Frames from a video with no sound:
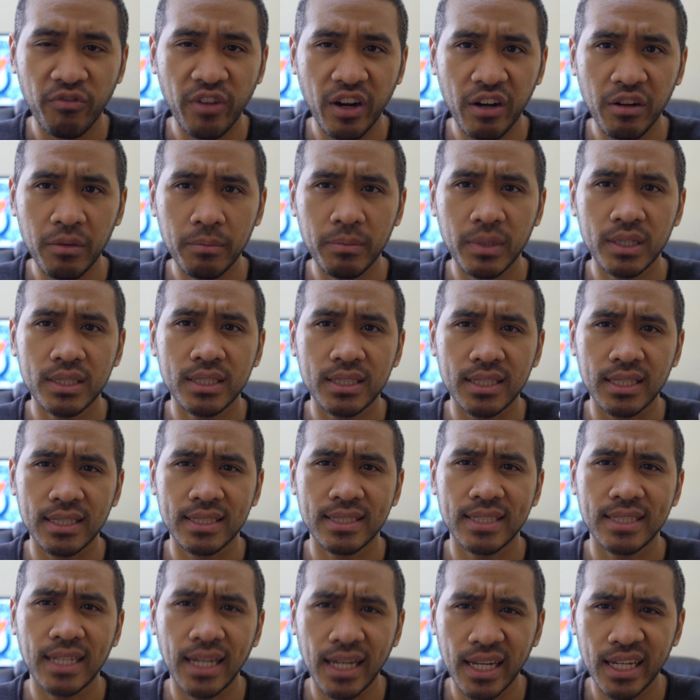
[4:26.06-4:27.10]
very much
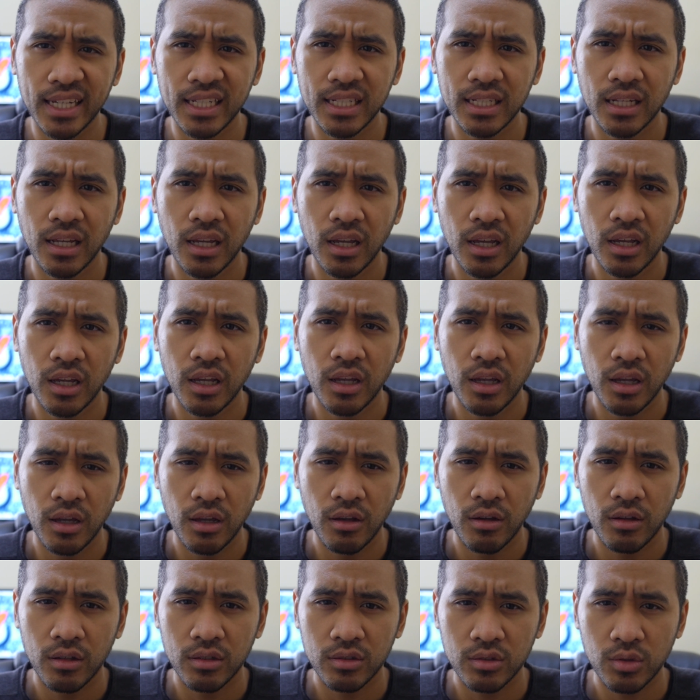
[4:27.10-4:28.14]
designed
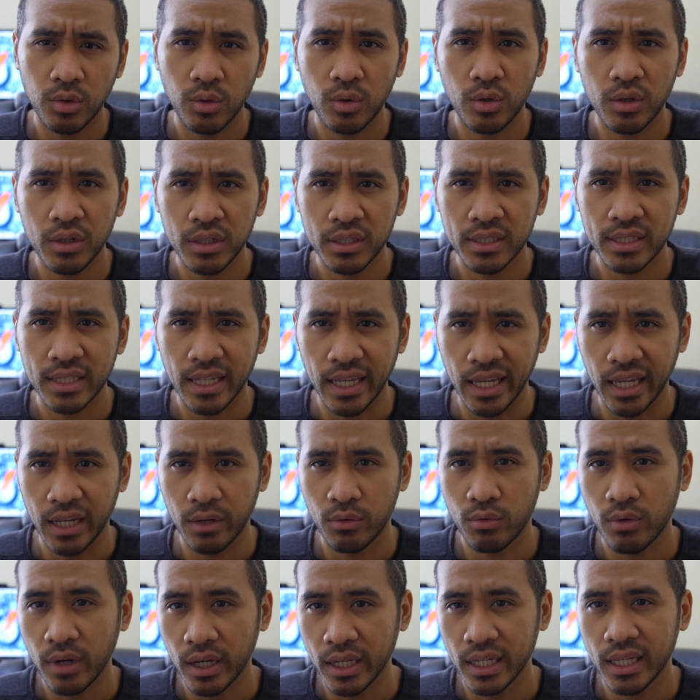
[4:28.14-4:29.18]
towards
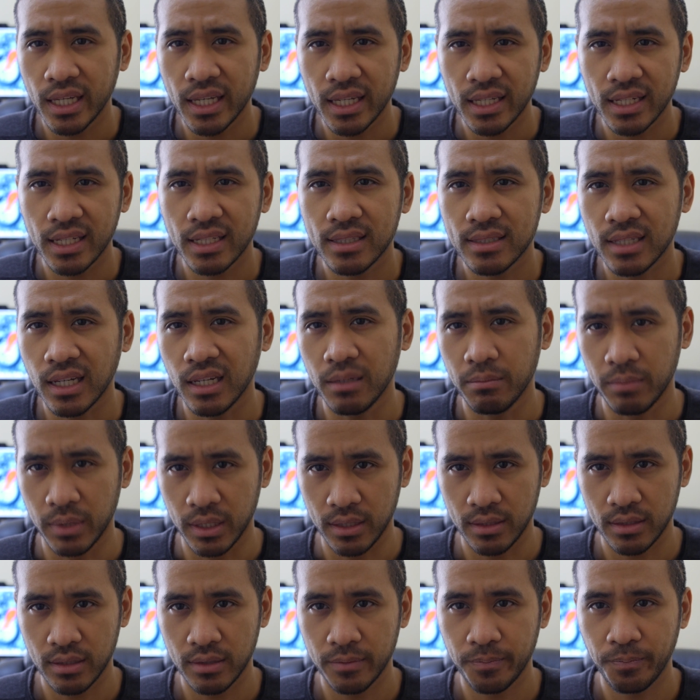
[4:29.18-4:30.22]
a right-handed
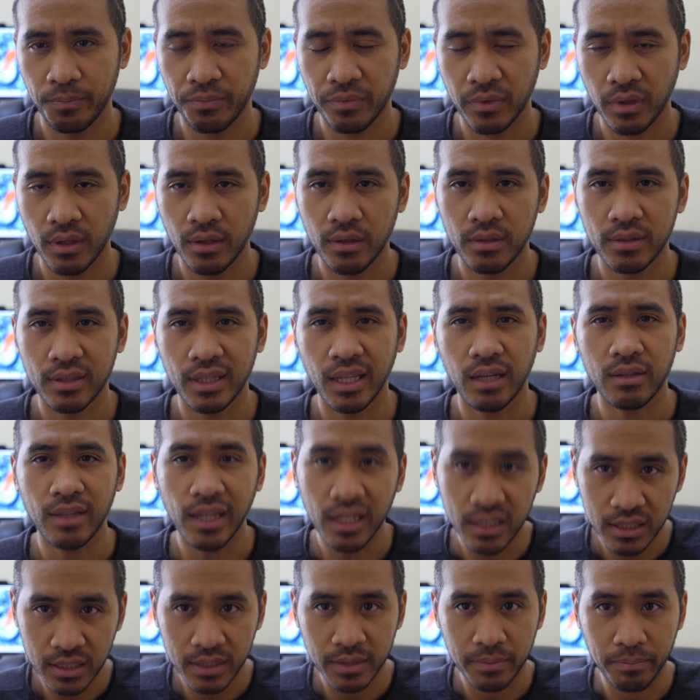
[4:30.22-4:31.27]
typist. Now,
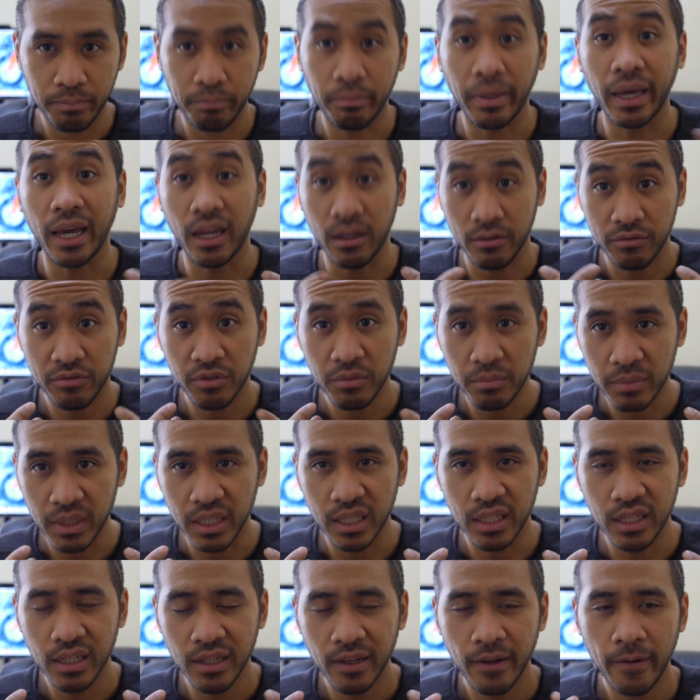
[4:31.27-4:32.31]
that's bad for
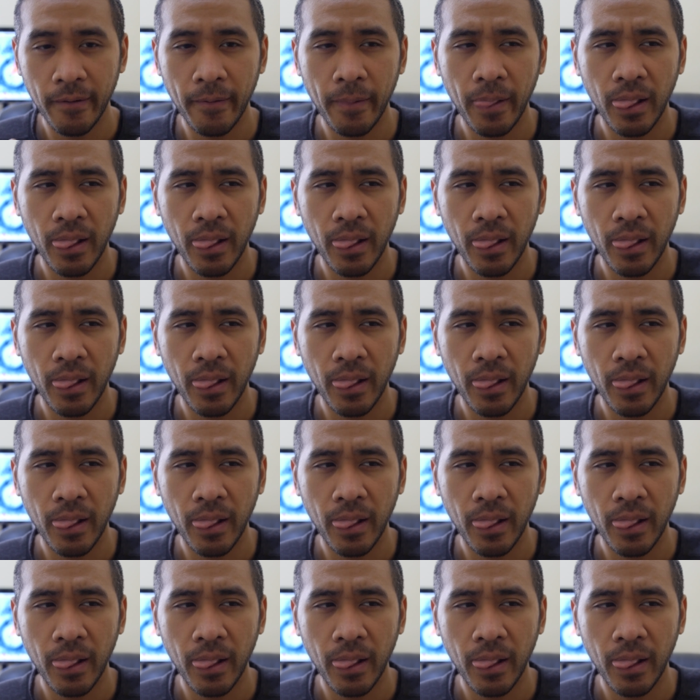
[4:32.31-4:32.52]
me.